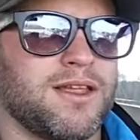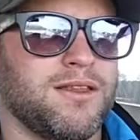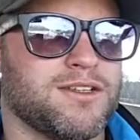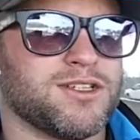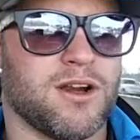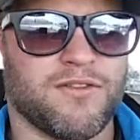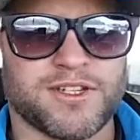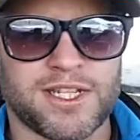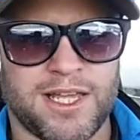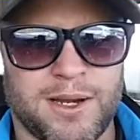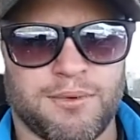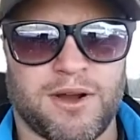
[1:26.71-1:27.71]
the surface
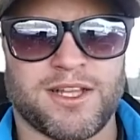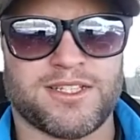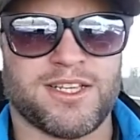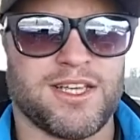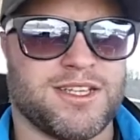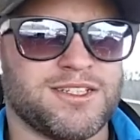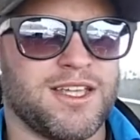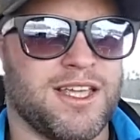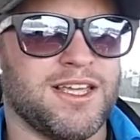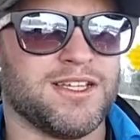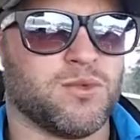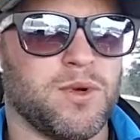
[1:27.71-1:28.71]
cleaning process
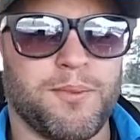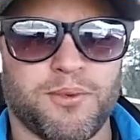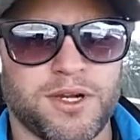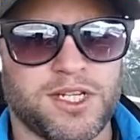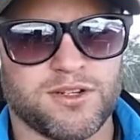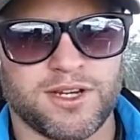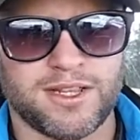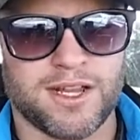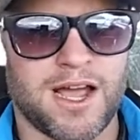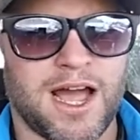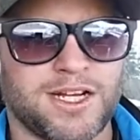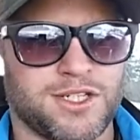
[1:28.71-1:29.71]
is we pre-treat the
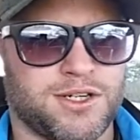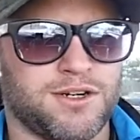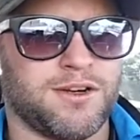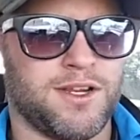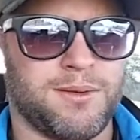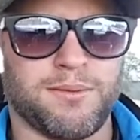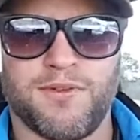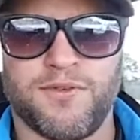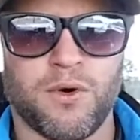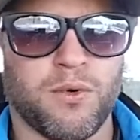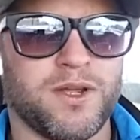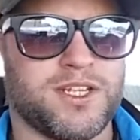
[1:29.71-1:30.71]
concrete
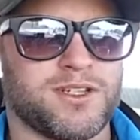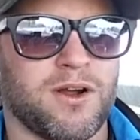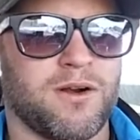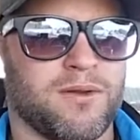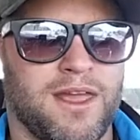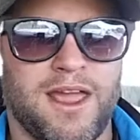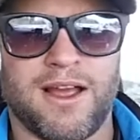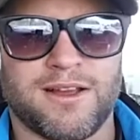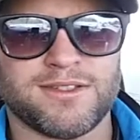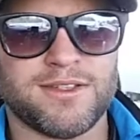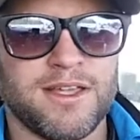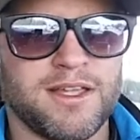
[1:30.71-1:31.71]
before we start on the
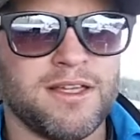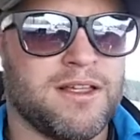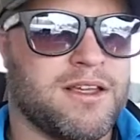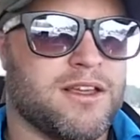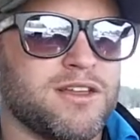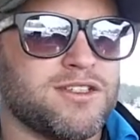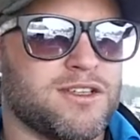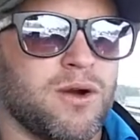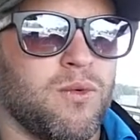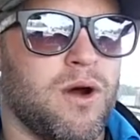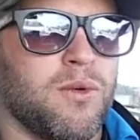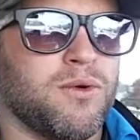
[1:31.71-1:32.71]
house. So
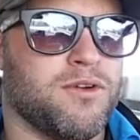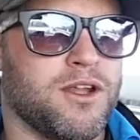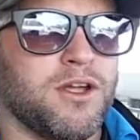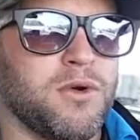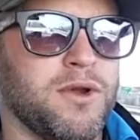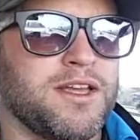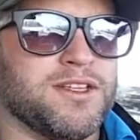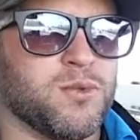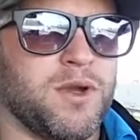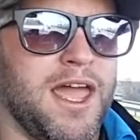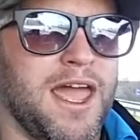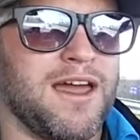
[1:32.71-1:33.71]
what we'll do is
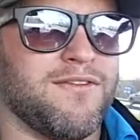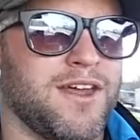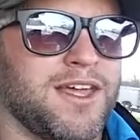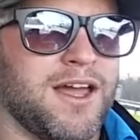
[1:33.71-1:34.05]
we have